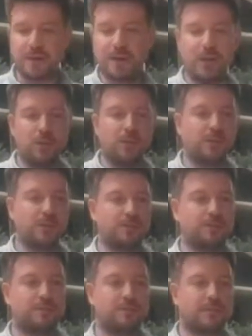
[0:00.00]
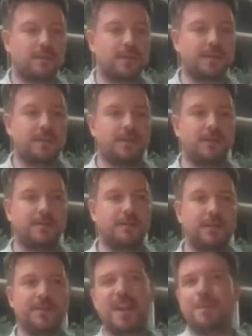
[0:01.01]
we
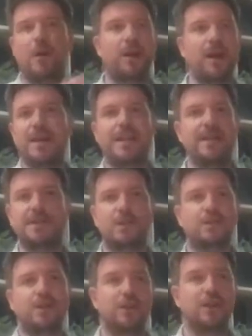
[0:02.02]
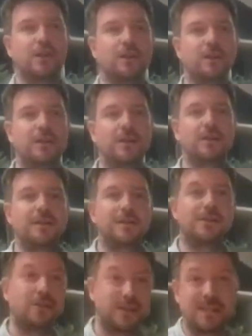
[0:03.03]
develop our ideas on and on and on.
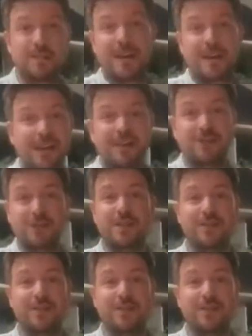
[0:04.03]
The dogs in the background are just